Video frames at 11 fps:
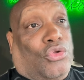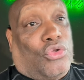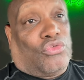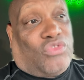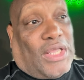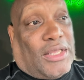Do
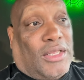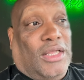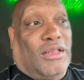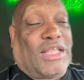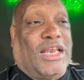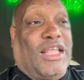you think
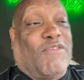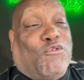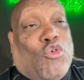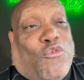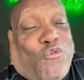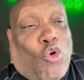that if
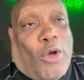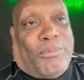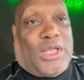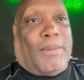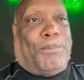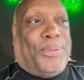you formed
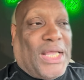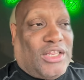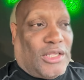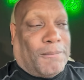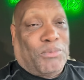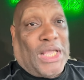an
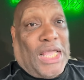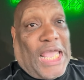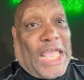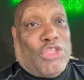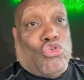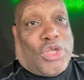opinion
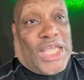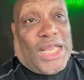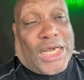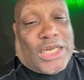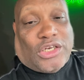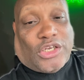and you get
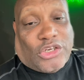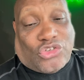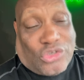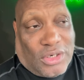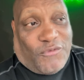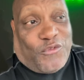
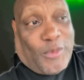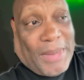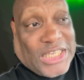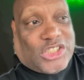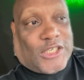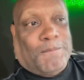additional
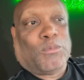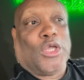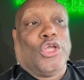information,